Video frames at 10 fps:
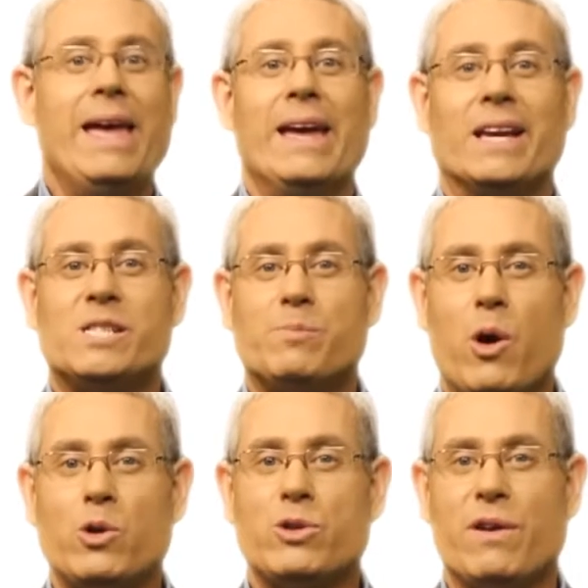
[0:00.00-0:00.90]

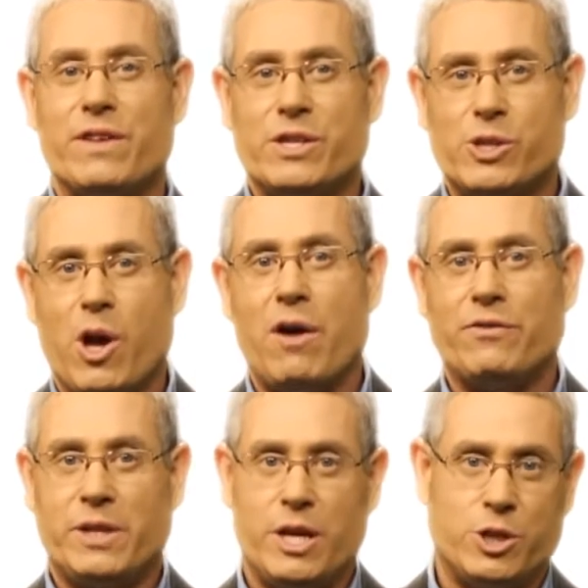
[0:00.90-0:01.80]
Exposure of the
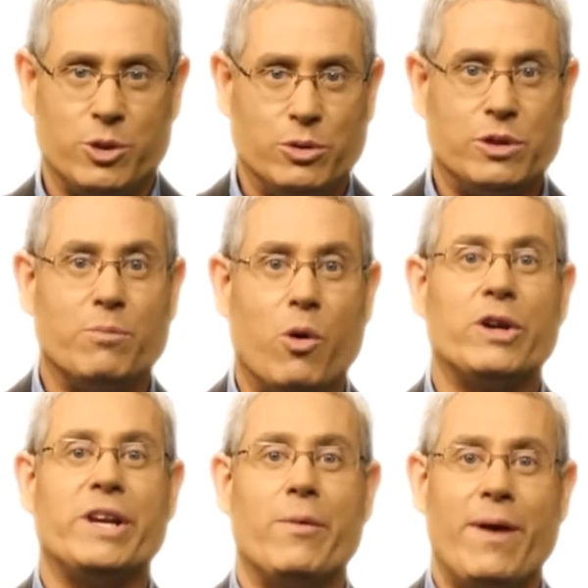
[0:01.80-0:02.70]
soft tissue to more
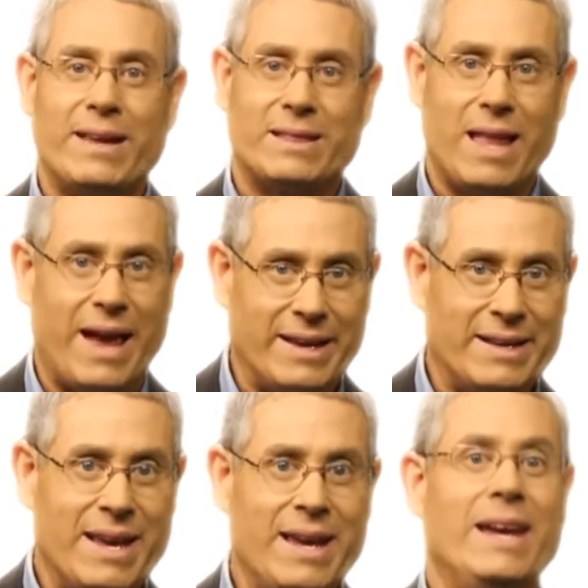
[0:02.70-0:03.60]
direct light
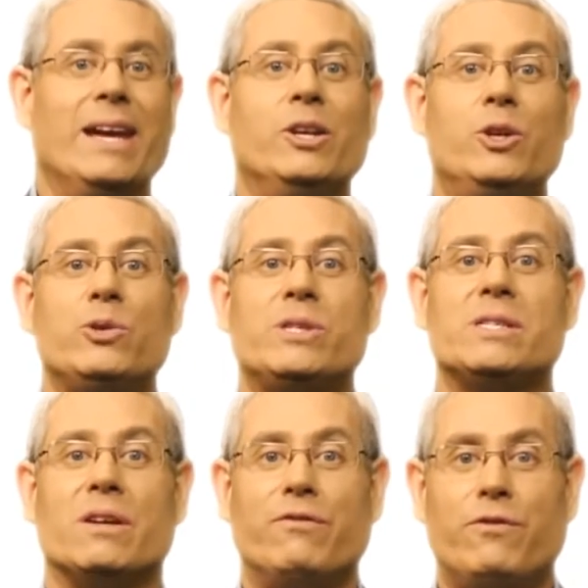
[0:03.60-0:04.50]
induces
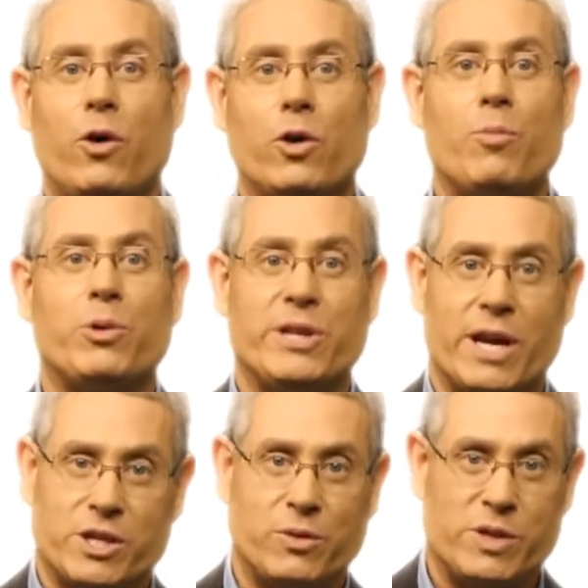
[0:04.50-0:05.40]
a photoprotection